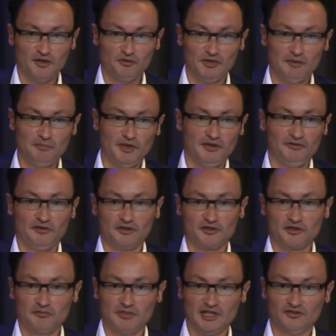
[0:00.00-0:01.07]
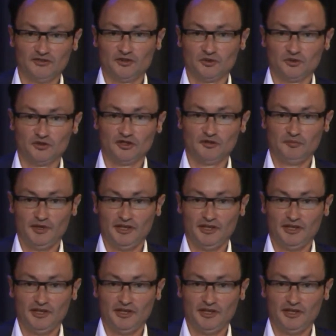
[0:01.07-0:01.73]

will pay for the bills you do not